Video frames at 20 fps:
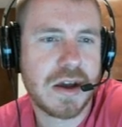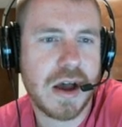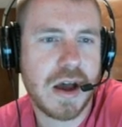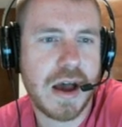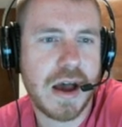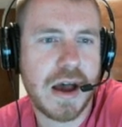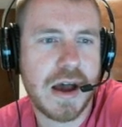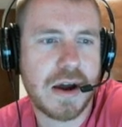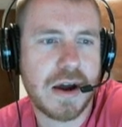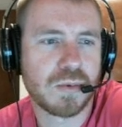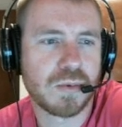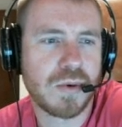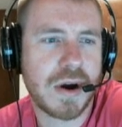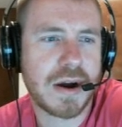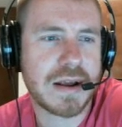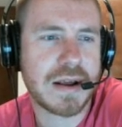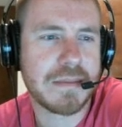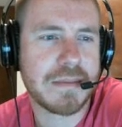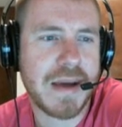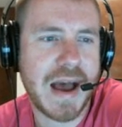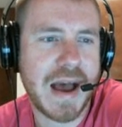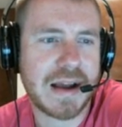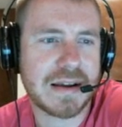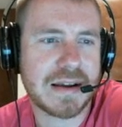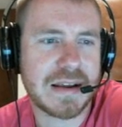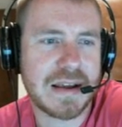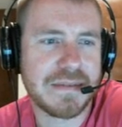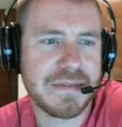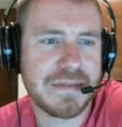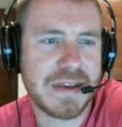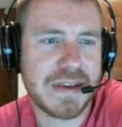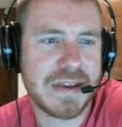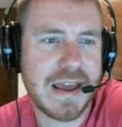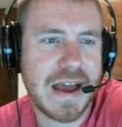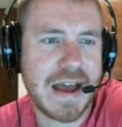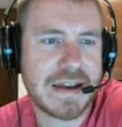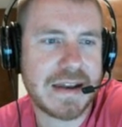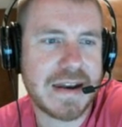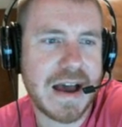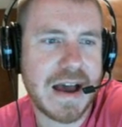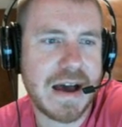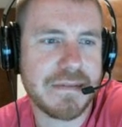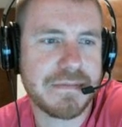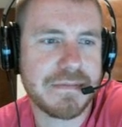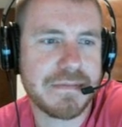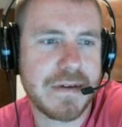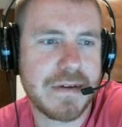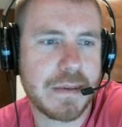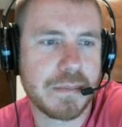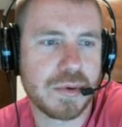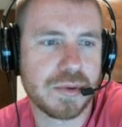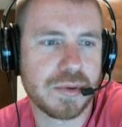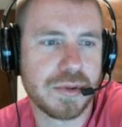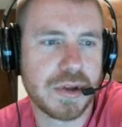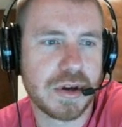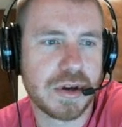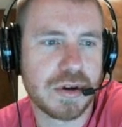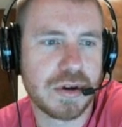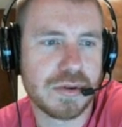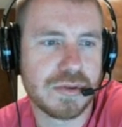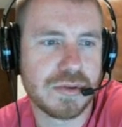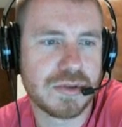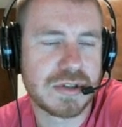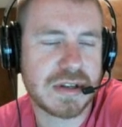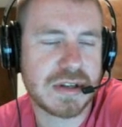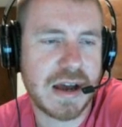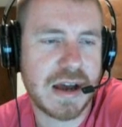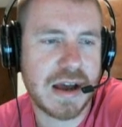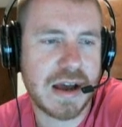running back if he had not fumbled those